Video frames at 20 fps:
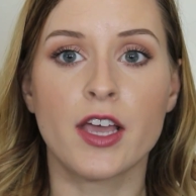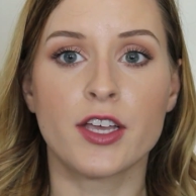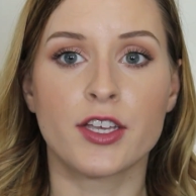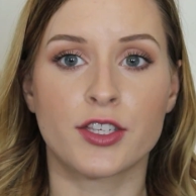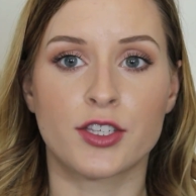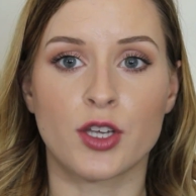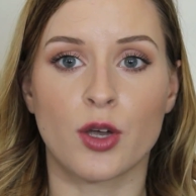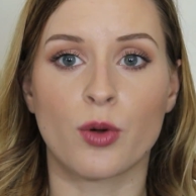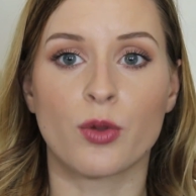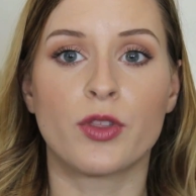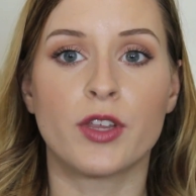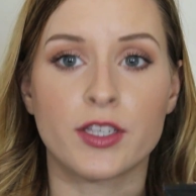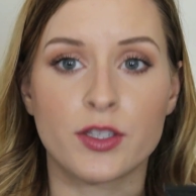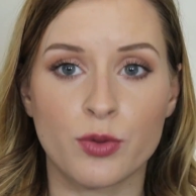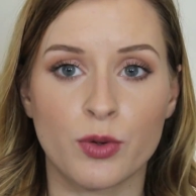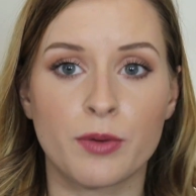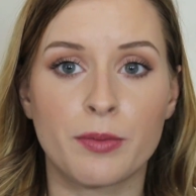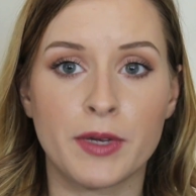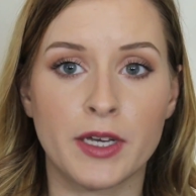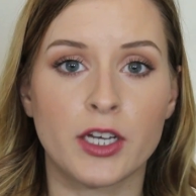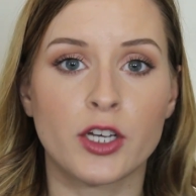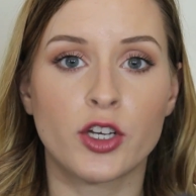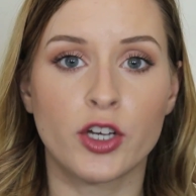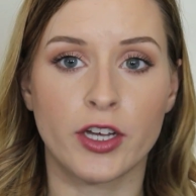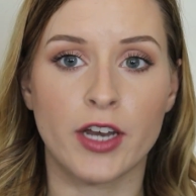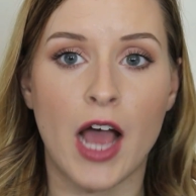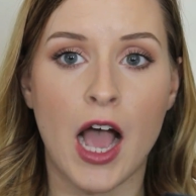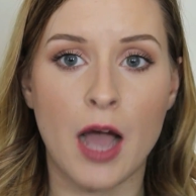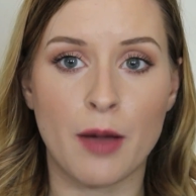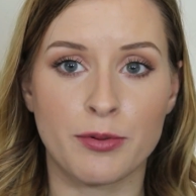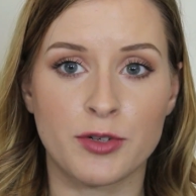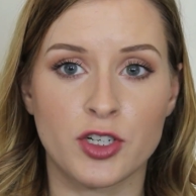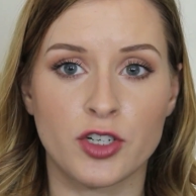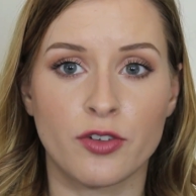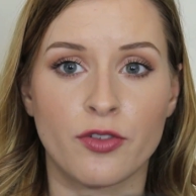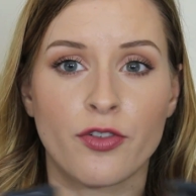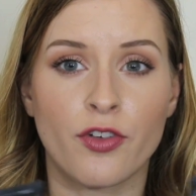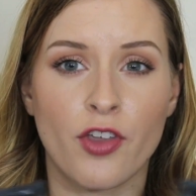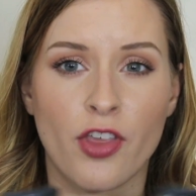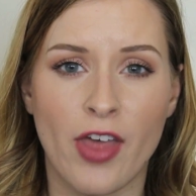So this would be a good
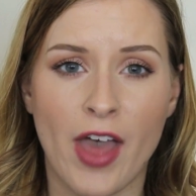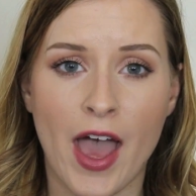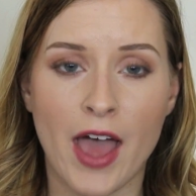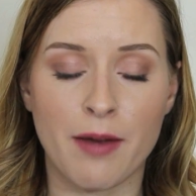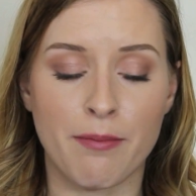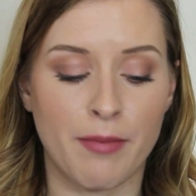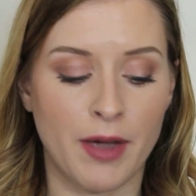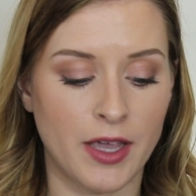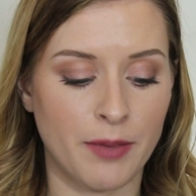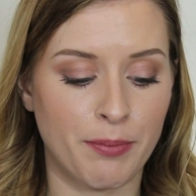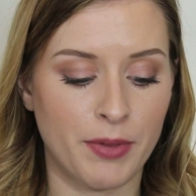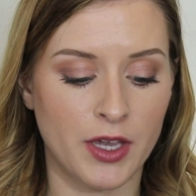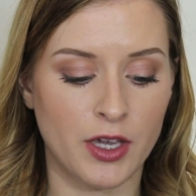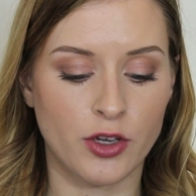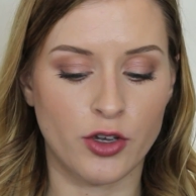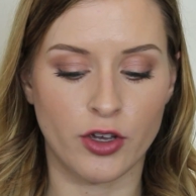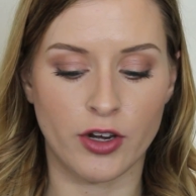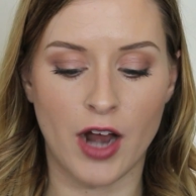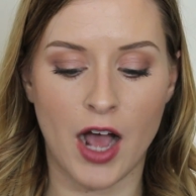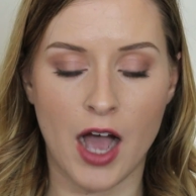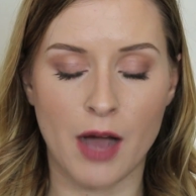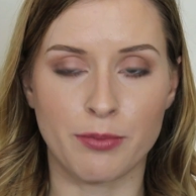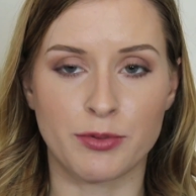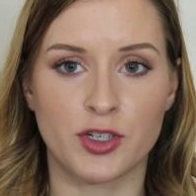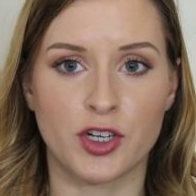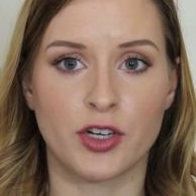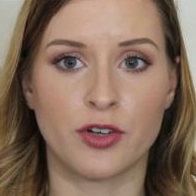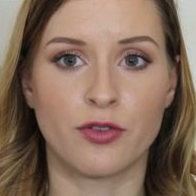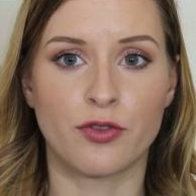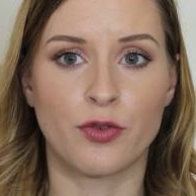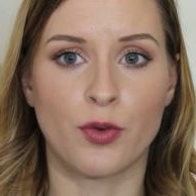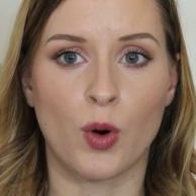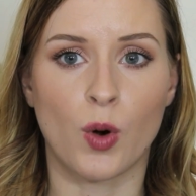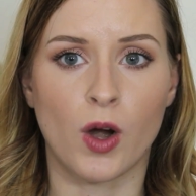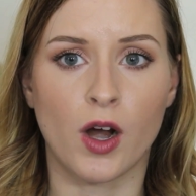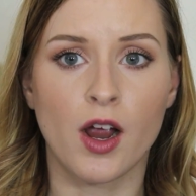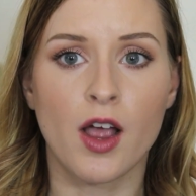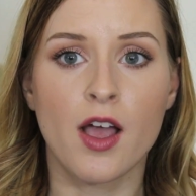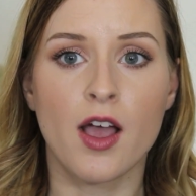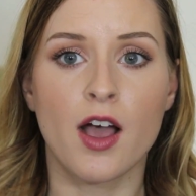option for that. Might be a good option
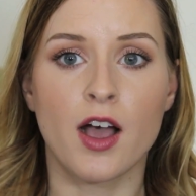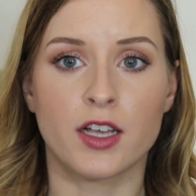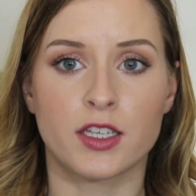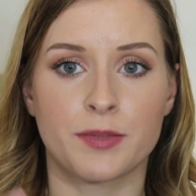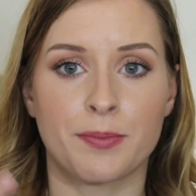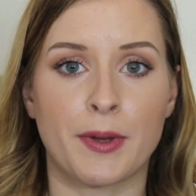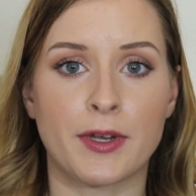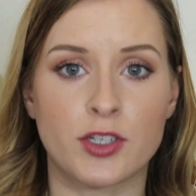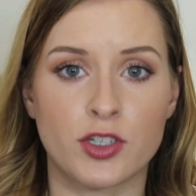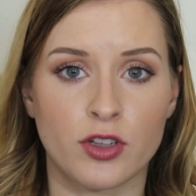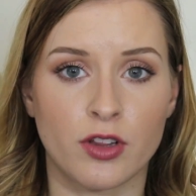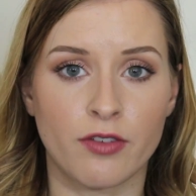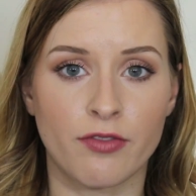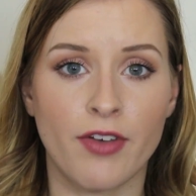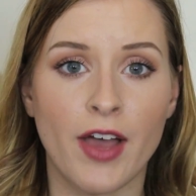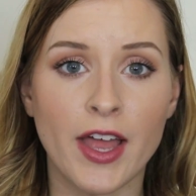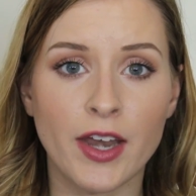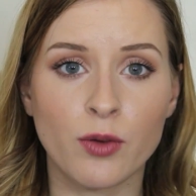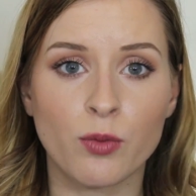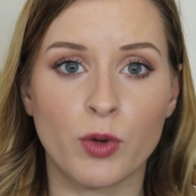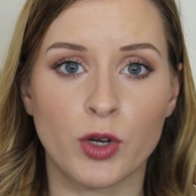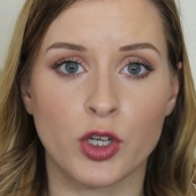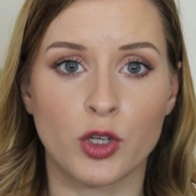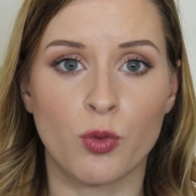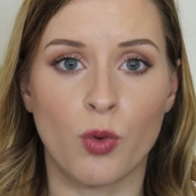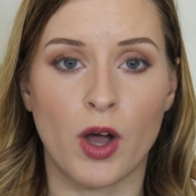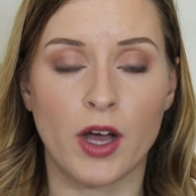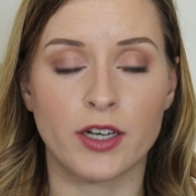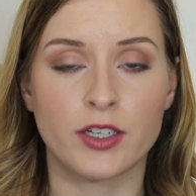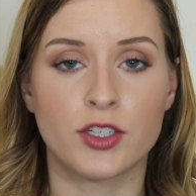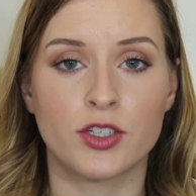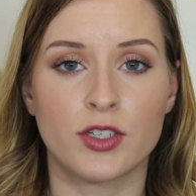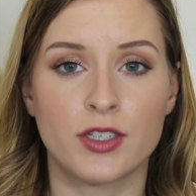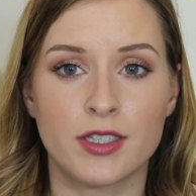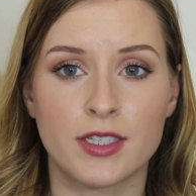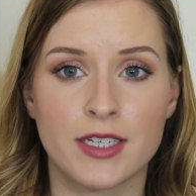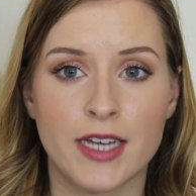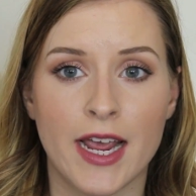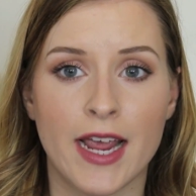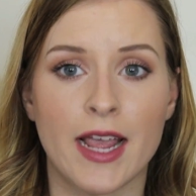for a special event when you want to
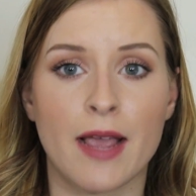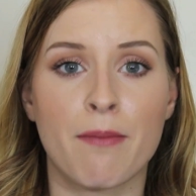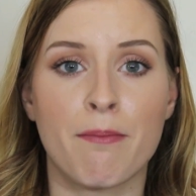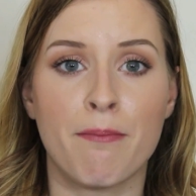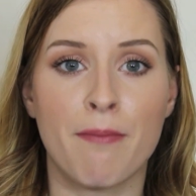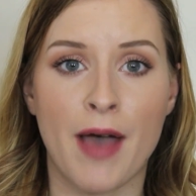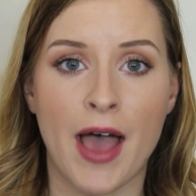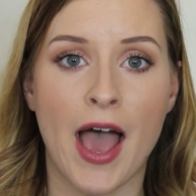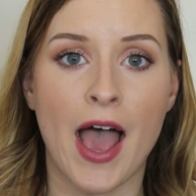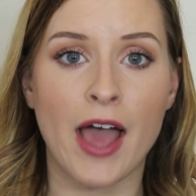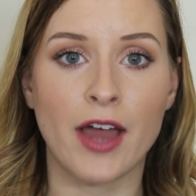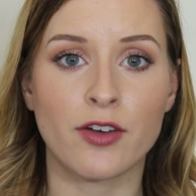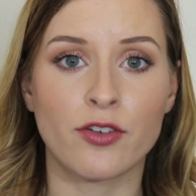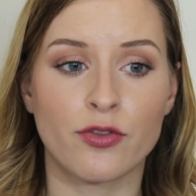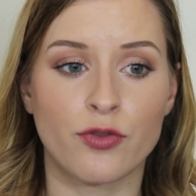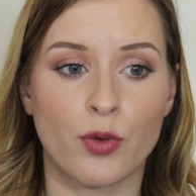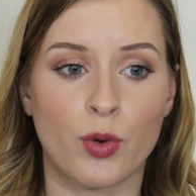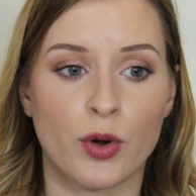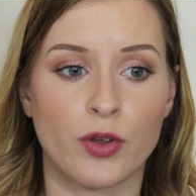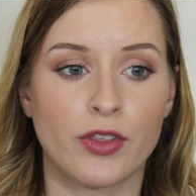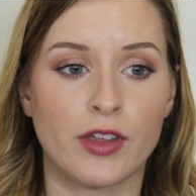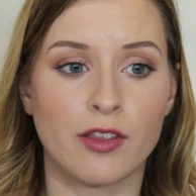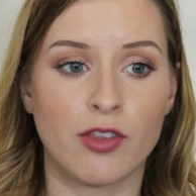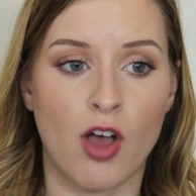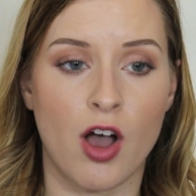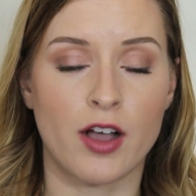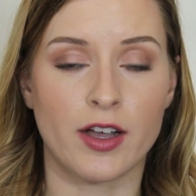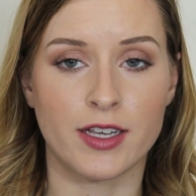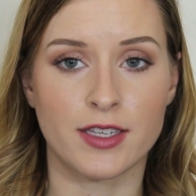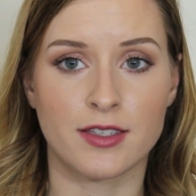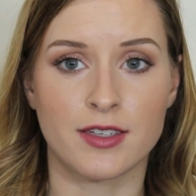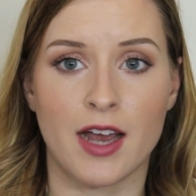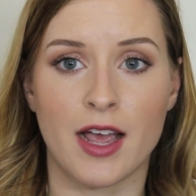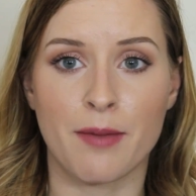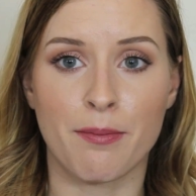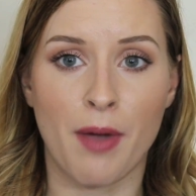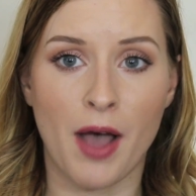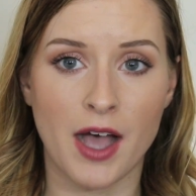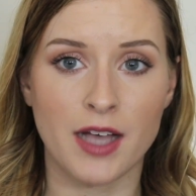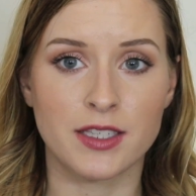stay matte for the longest
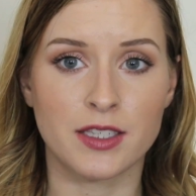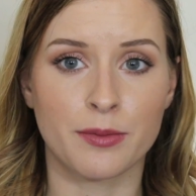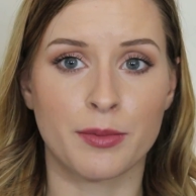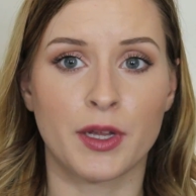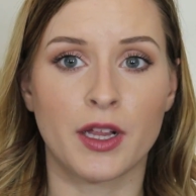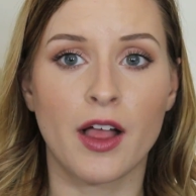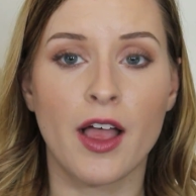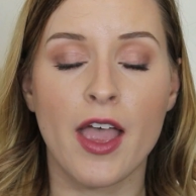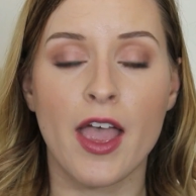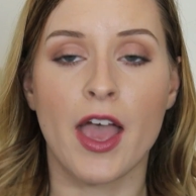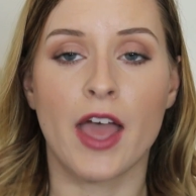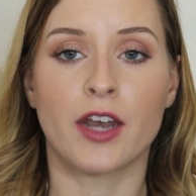time possible.